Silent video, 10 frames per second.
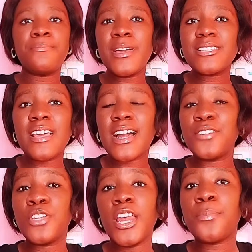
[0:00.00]
best thing I
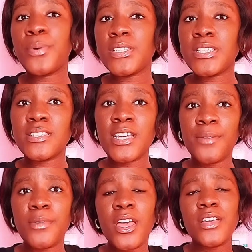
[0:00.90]
can do at that point in
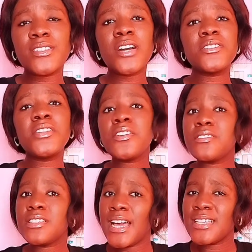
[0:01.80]
time. So I'll tell
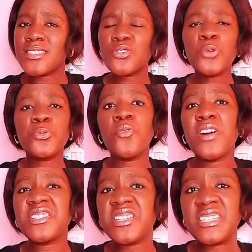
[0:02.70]
you guys, stop
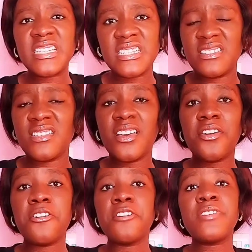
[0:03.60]
overthinking.
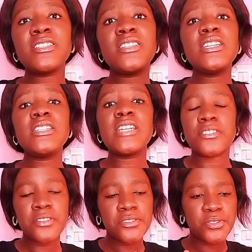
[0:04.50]
Overthinking
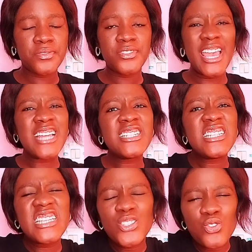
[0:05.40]
has not solved
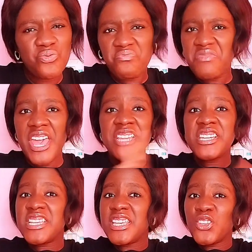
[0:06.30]
any
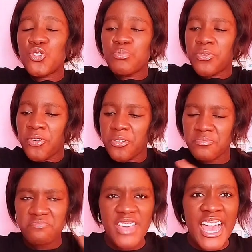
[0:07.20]
issue before.
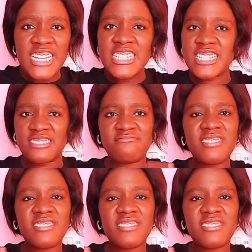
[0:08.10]
Any.